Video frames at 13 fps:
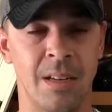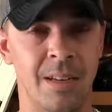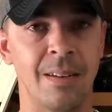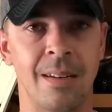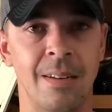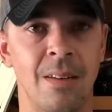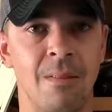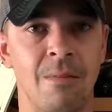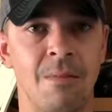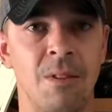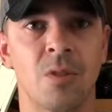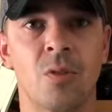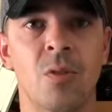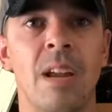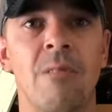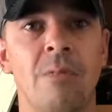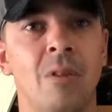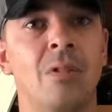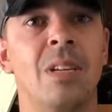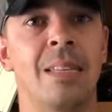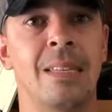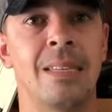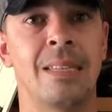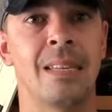It feels great when you take these